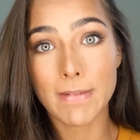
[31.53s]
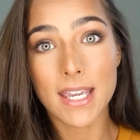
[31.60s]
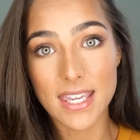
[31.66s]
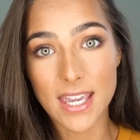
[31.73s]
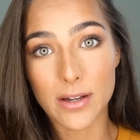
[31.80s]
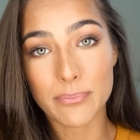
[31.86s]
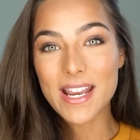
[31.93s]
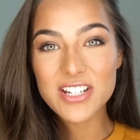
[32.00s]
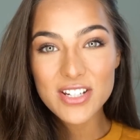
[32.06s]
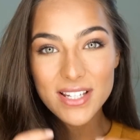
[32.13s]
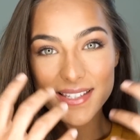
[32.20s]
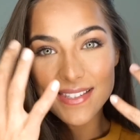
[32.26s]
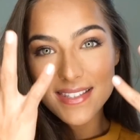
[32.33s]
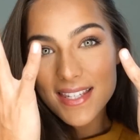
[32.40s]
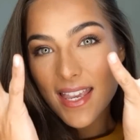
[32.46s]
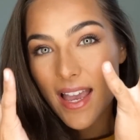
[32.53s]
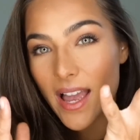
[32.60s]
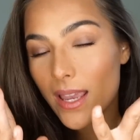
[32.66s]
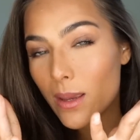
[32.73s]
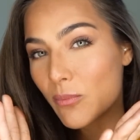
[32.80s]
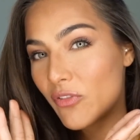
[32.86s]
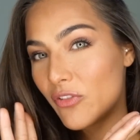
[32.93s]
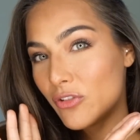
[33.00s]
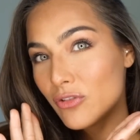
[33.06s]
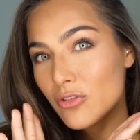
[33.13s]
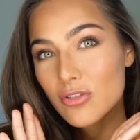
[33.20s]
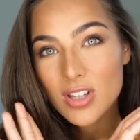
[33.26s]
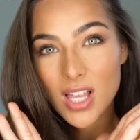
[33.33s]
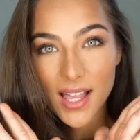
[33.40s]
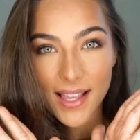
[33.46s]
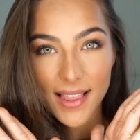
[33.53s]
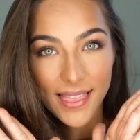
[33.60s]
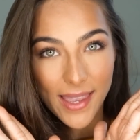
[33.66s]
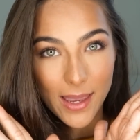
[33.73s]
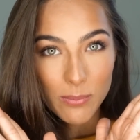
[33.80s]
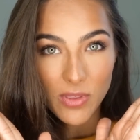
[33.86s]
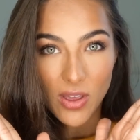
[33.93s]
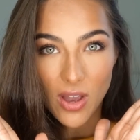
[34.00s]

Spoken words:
Yeah, as you can see, I am full glammed